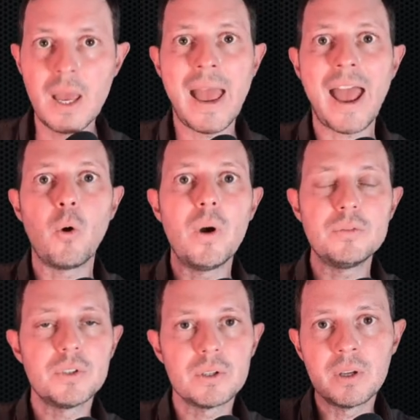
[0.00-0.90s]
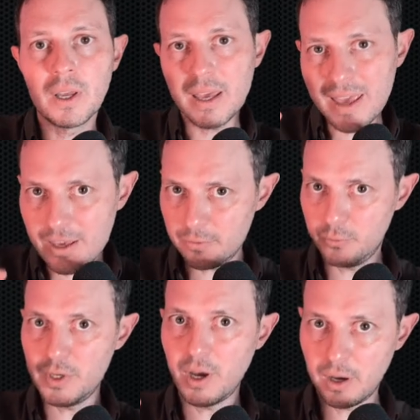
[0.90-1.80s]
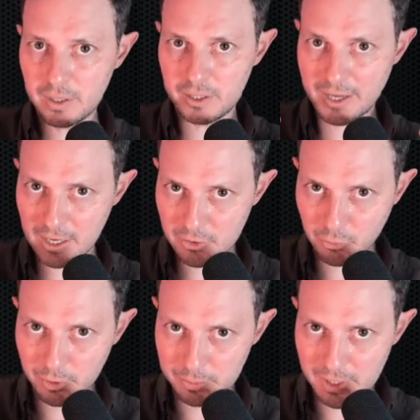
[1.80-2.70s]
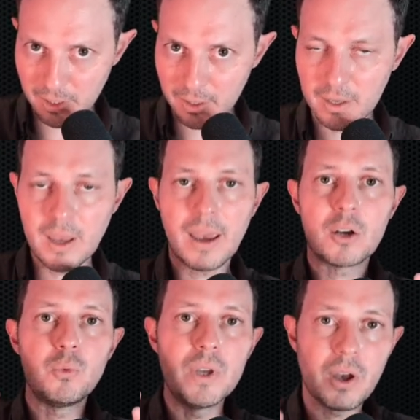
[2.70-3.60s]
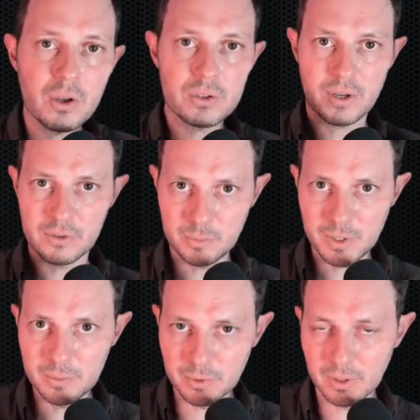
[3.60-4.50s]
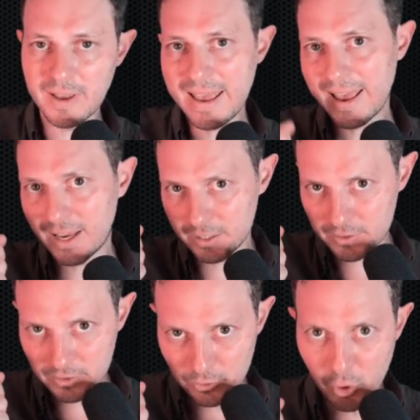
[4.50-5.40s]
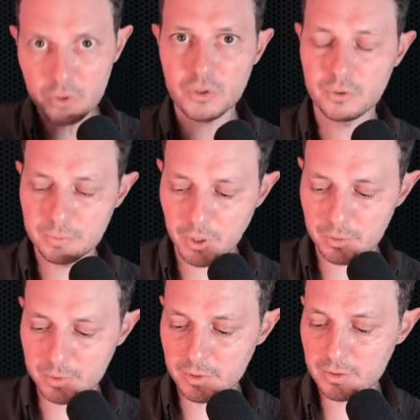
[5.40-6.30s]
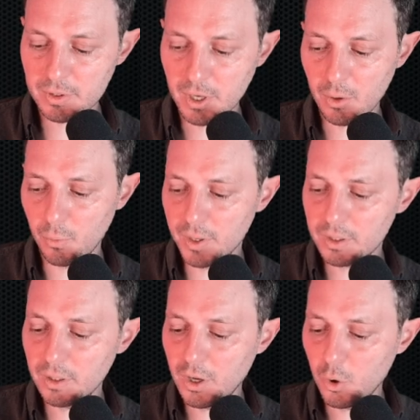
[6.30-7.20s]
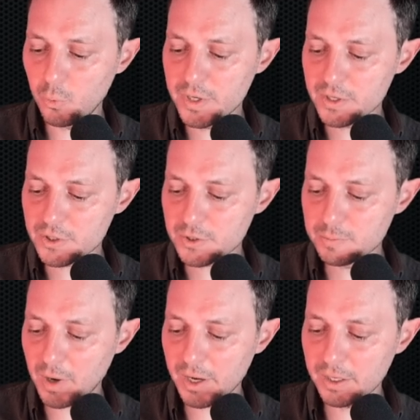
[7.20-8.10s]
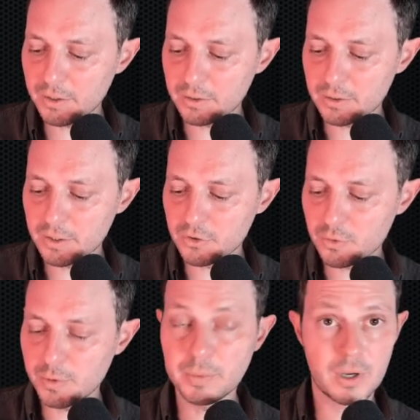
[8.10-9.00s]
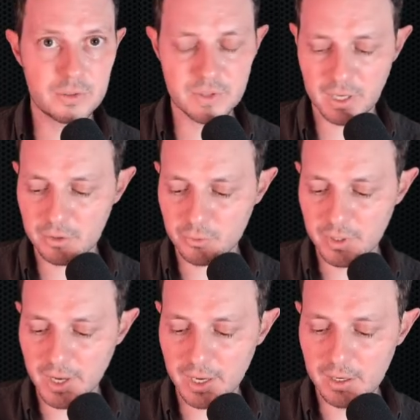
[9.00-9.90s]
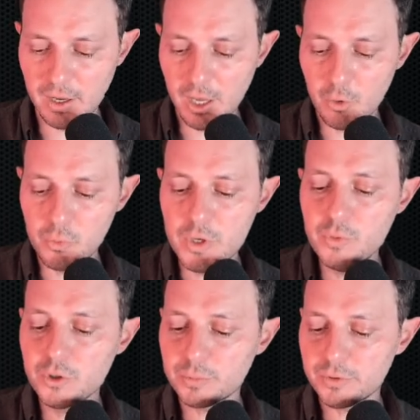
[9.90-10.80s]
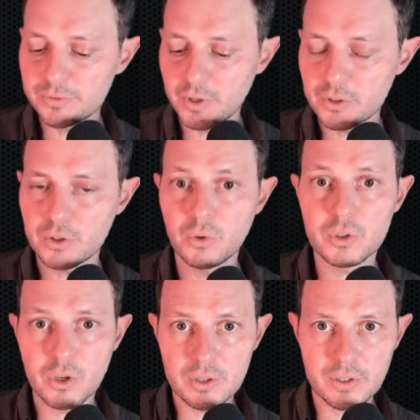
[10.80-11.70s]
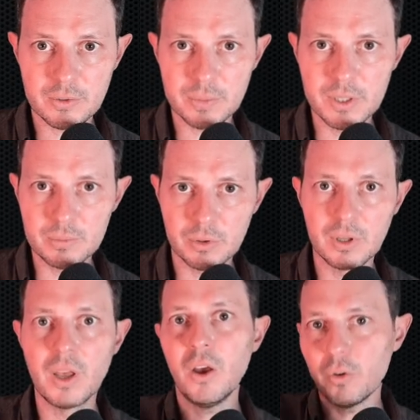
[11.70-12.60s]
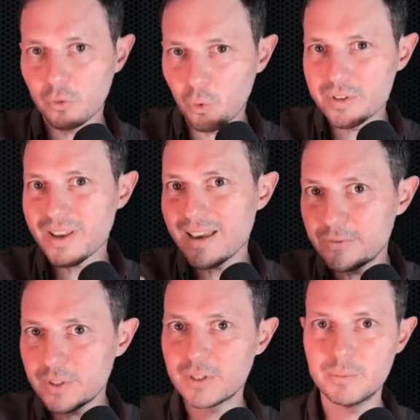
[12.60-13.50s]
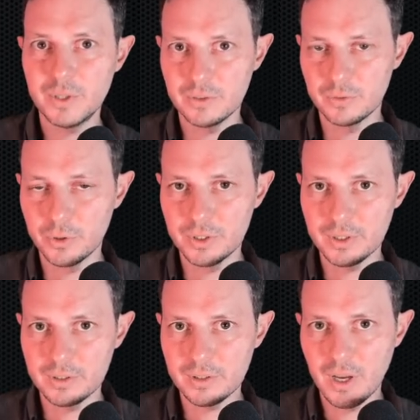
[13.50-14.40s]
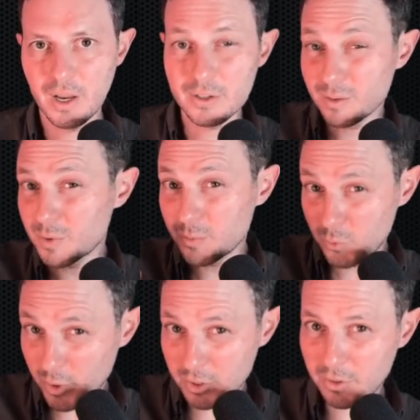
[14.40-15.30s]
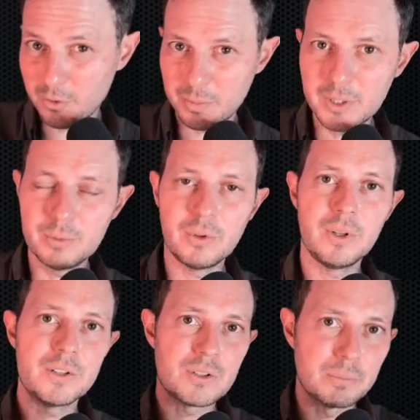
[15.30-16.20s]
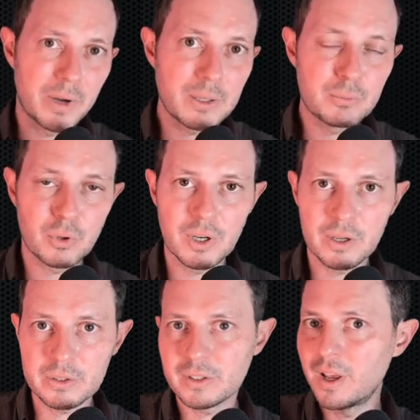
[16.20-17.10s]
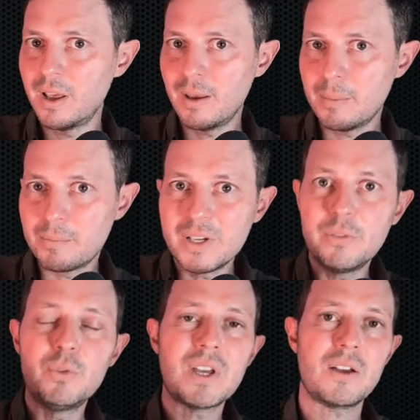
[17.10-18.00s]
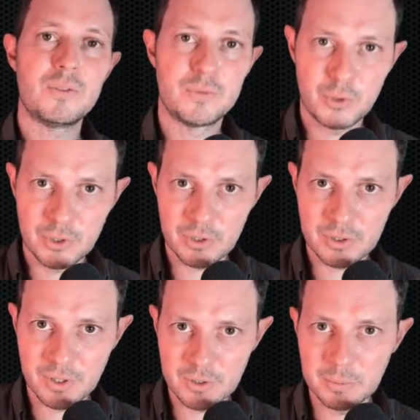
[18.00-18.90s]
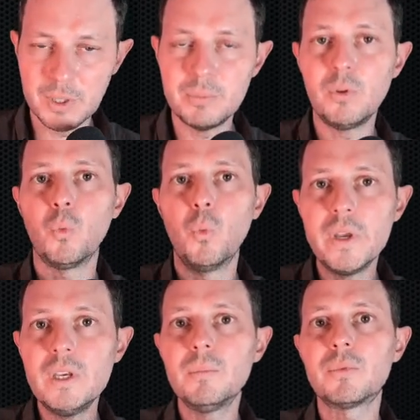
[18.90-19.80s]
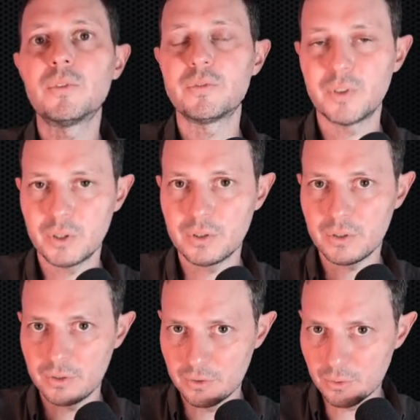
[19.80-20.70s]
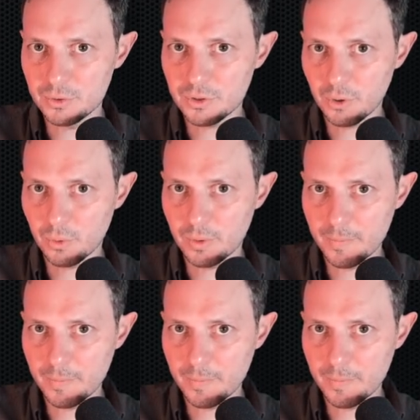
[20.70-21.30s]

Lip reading: However, if we are in category B and we hurt other people and it's not on purpose, well, we aspire to be part of category A. We would prefer to not hurt other people, of course, if it can be avoided. Sometimes we hurt other people, it's a byproduct, but if we can avoid hurting other people, we prefer to do so.